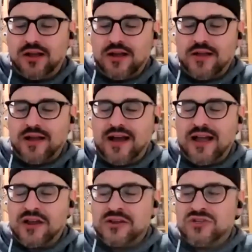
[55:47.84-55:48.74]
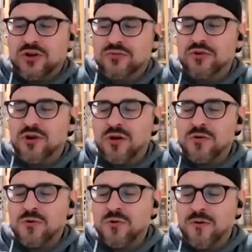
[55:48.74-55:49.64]
Uh, I don't
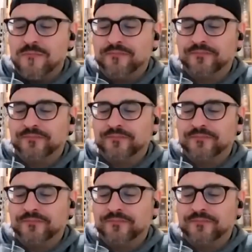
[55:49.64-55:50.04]
know.